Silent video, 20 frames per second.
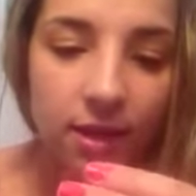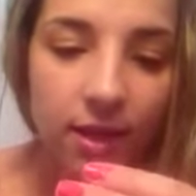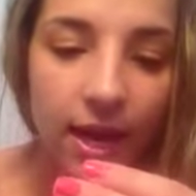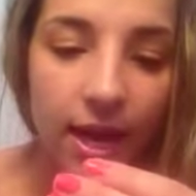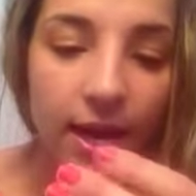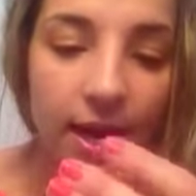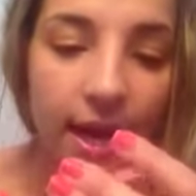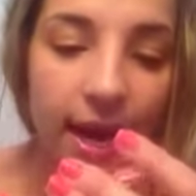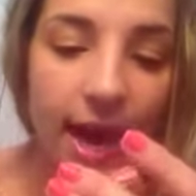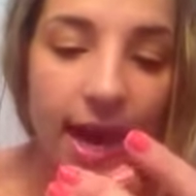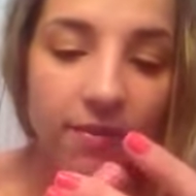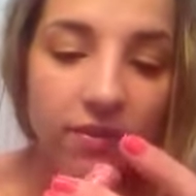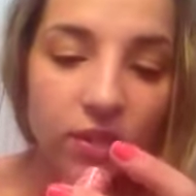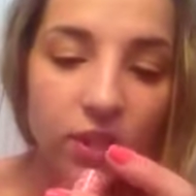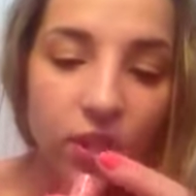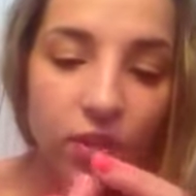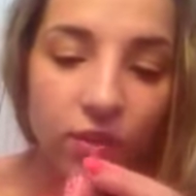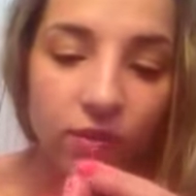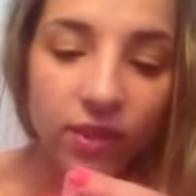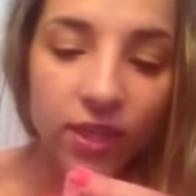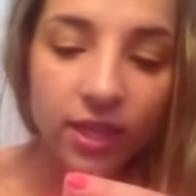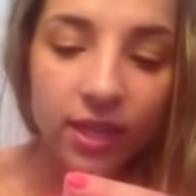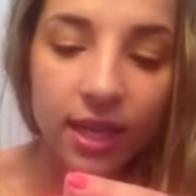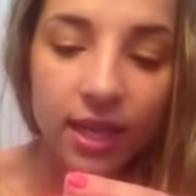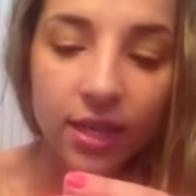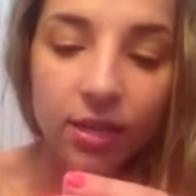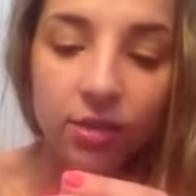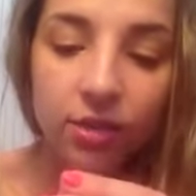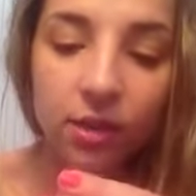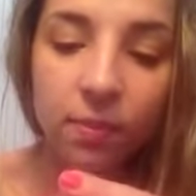And I have two of these. I
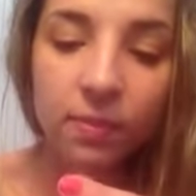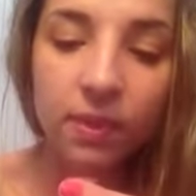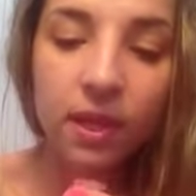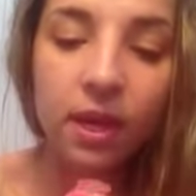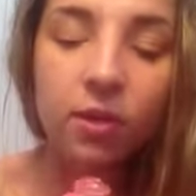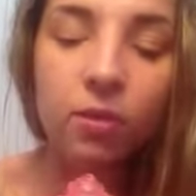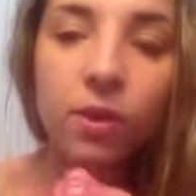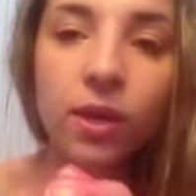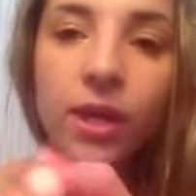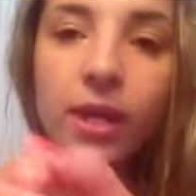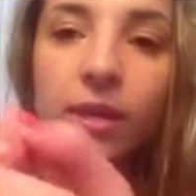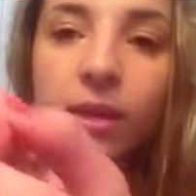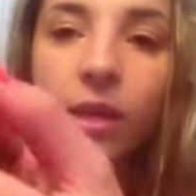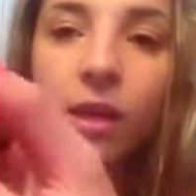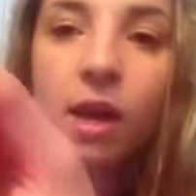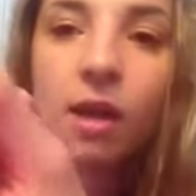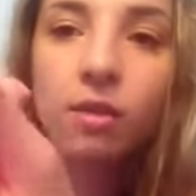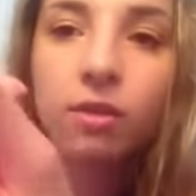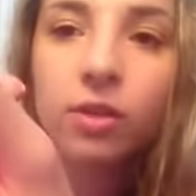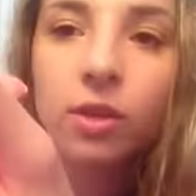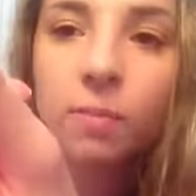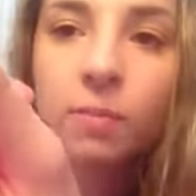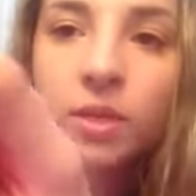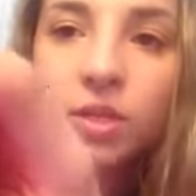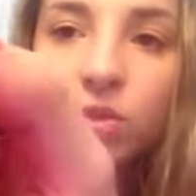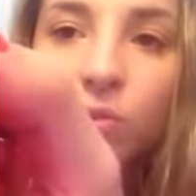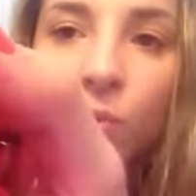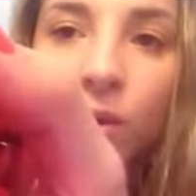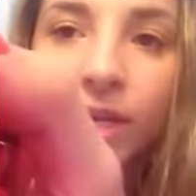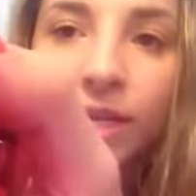use up the other one in the color number
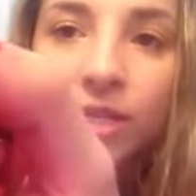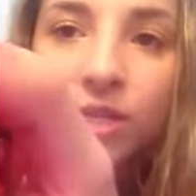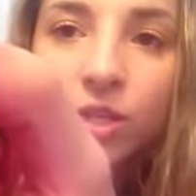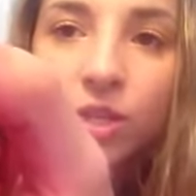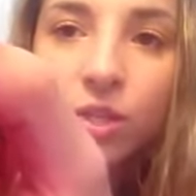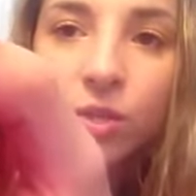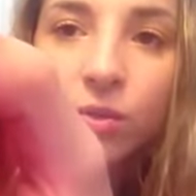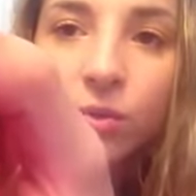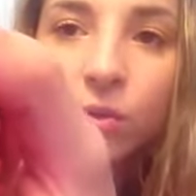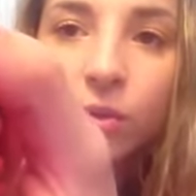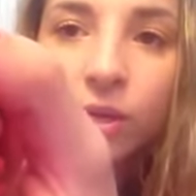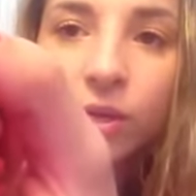22